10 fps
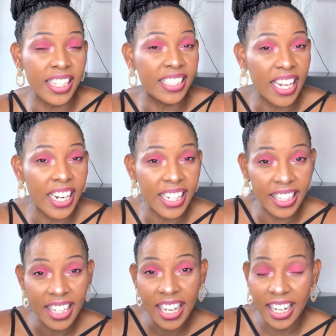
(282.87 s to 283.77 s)

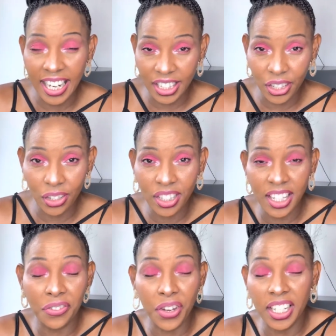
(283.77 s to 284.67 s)
Italian lessons,
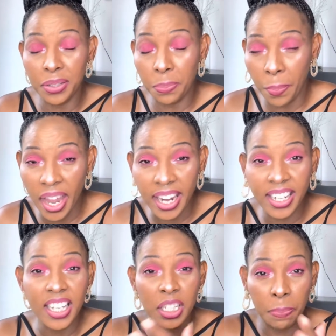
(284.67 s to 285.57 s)
if you're in
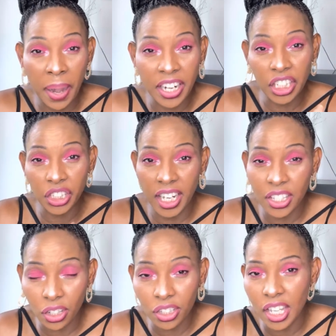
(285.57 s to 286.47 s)
Spain, Spanish lessons,